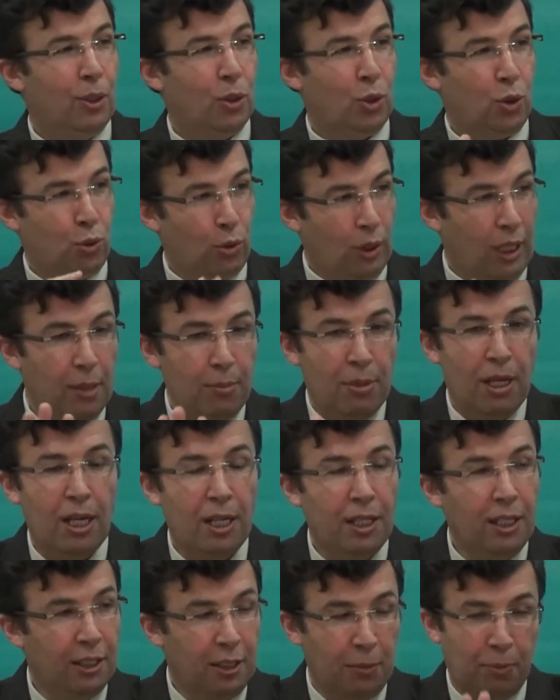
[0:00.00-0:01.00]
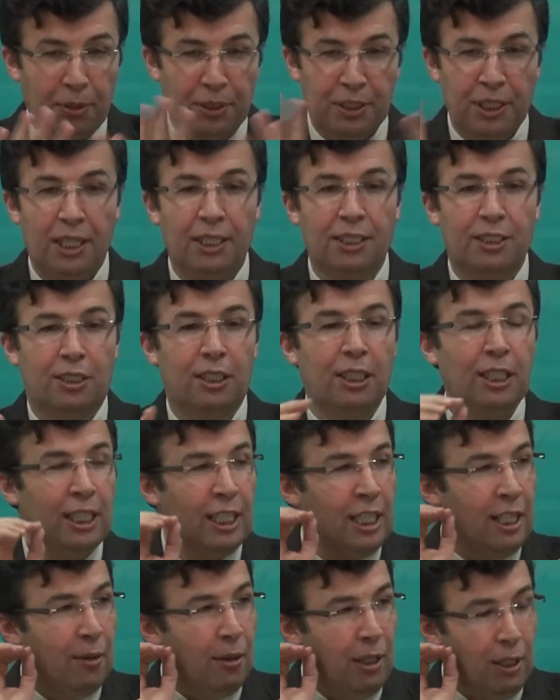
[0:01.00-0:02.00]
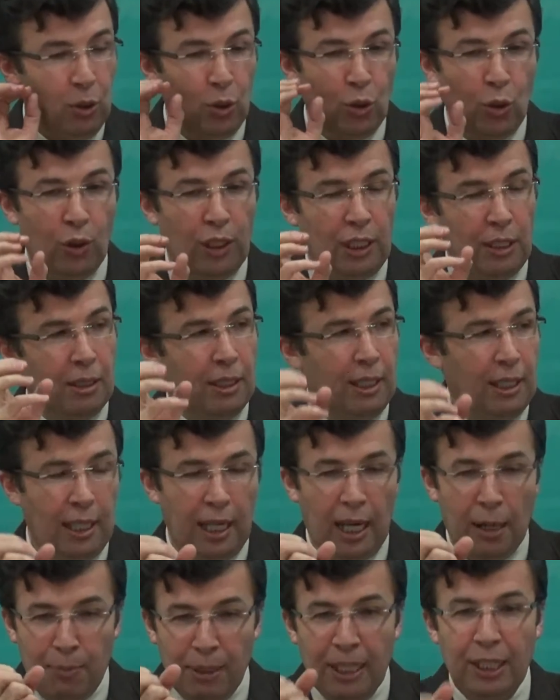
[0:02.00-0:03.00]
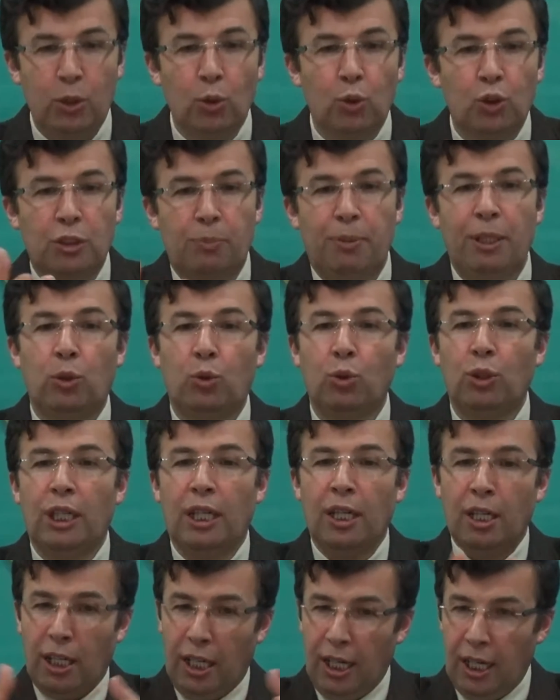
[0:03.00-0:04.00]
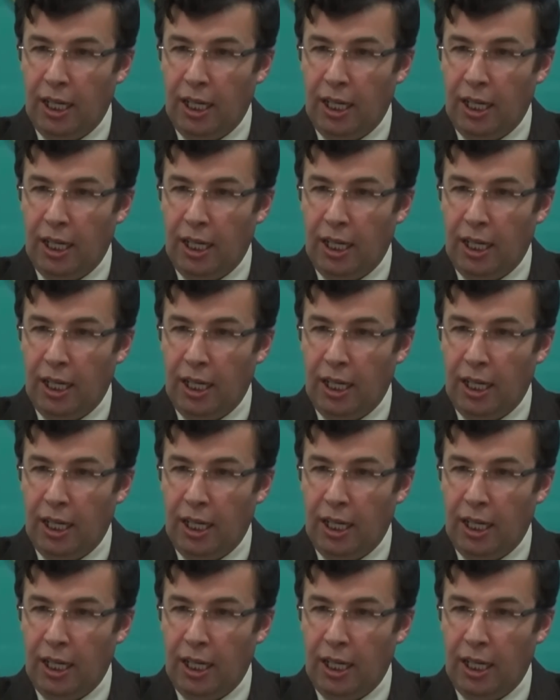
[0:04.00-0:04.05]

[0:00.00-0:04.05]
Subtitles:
Sulaiman represents the ability to speak to the